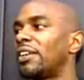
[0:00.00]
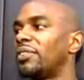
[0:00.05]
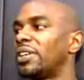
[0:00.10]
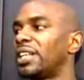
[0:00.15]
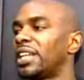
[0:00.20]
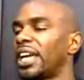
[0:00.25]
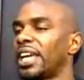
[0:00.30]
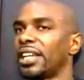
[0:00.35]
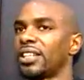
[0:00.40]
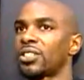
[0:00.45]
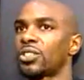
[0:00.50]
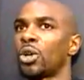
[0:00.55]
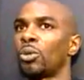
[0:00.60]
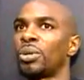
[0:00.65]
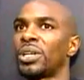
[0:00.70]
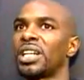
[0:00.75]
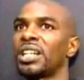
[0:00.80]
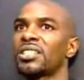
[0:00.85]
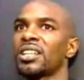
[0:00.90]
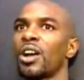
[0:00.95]
every day. And so
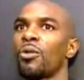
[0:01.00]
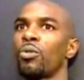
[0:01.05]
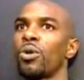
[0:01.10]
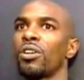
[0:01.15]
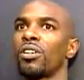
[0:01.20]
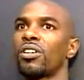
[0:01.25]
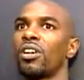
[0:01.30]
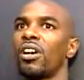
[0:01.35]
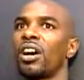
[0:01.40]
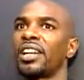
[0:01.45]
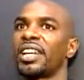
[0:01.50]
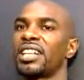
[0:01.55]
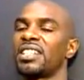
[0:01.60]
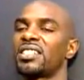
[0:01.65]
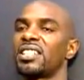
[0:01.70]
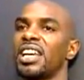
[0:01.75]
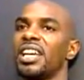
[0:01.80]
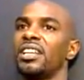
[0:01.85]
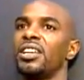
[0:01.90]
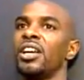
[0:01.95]
because I work hard, they
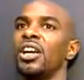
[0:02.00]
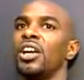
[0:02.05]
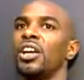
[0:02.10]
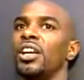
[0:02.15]
say